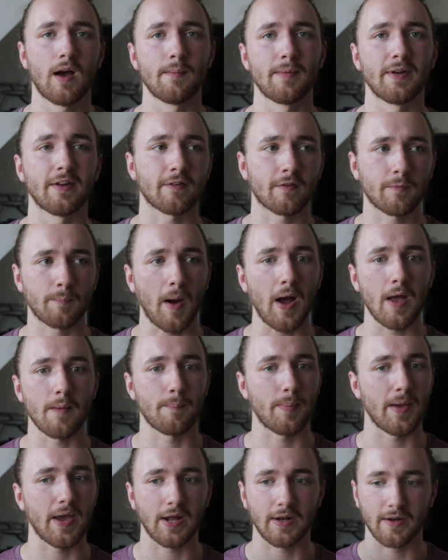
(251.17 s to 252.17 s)
I mean,
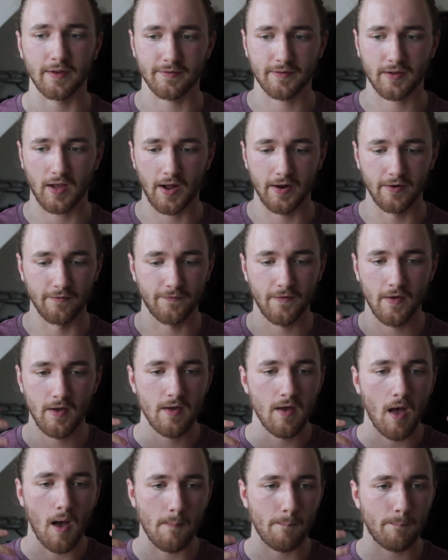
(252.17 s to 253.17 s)
despite being this kind of
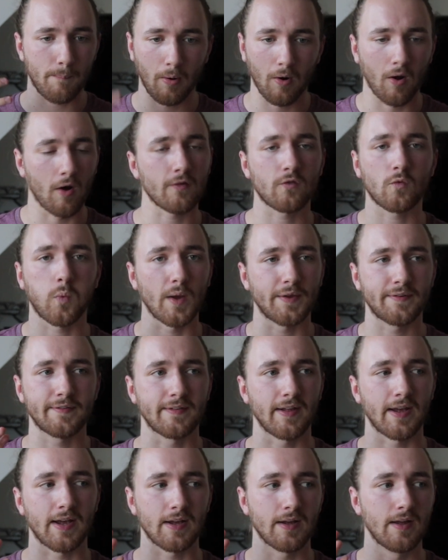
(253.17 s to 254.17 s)

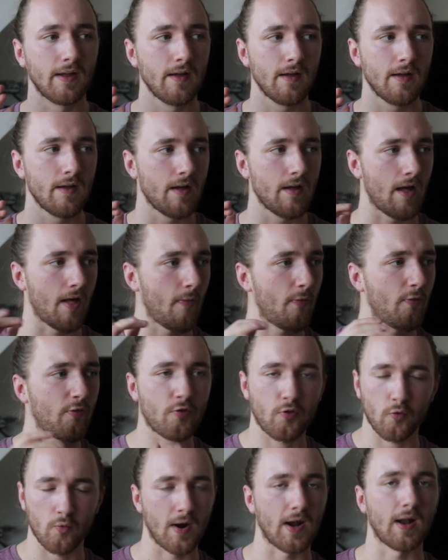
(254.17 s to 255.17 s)
plot-twisting
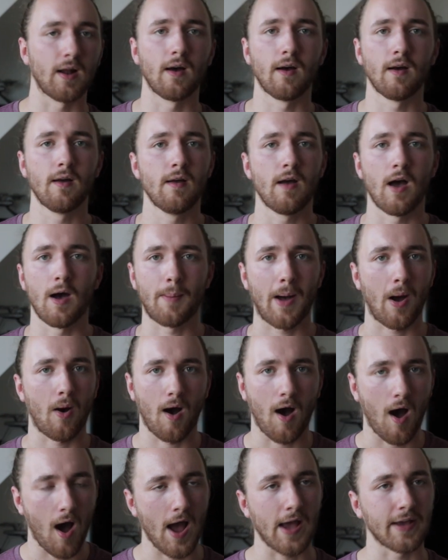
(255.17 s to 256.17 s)
thriller about a
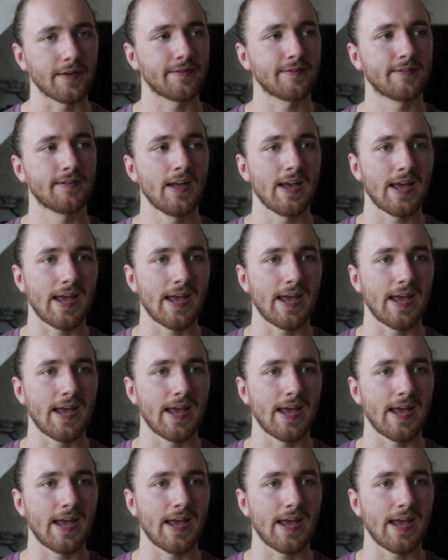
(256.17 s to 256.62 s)
heist,